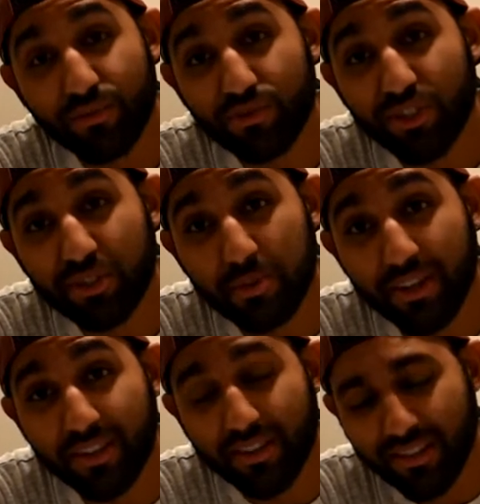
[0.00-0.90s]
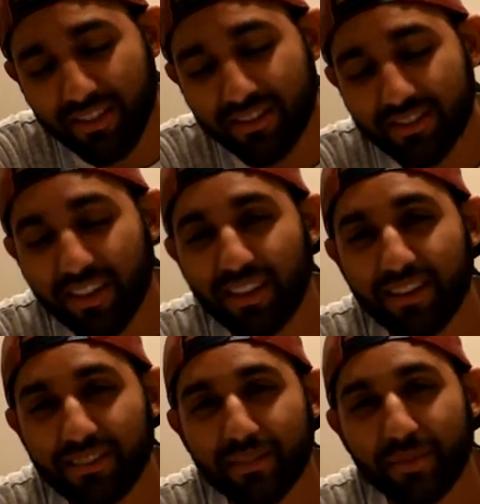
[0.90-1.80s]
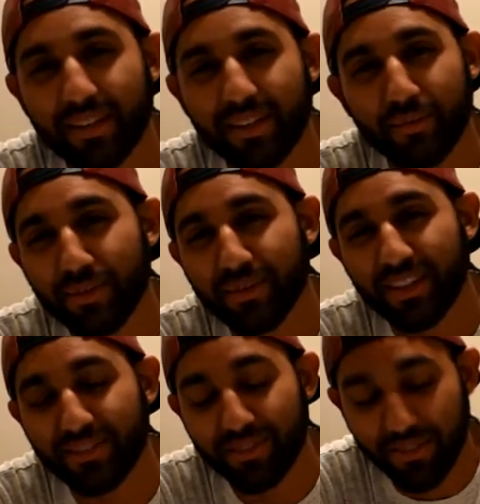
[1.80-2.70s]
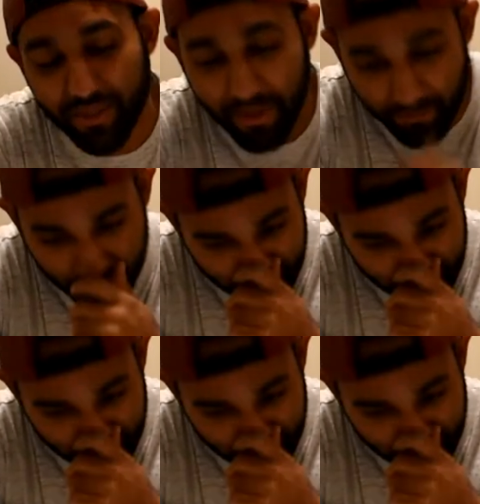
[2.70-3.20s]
Just Mike. It doesn't say that, it says my name, but you guys don't know that.